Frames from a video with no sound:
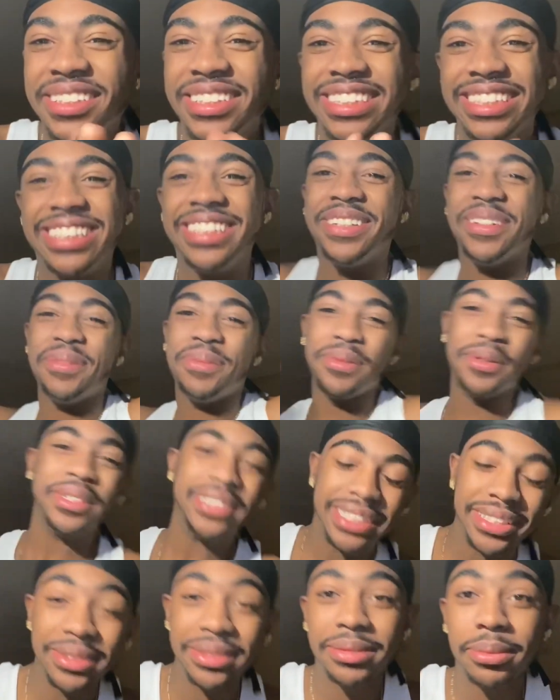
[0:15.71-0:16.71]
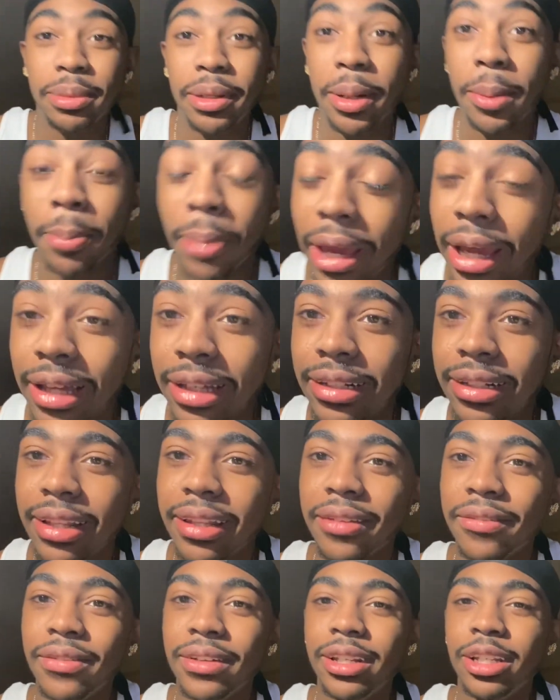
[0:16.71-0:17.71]
This is your boy T with the Bread, back on
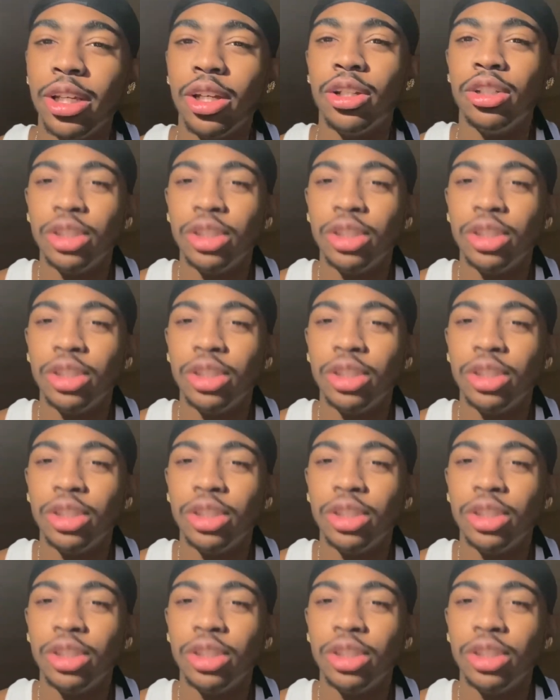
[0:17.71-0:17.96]
another video.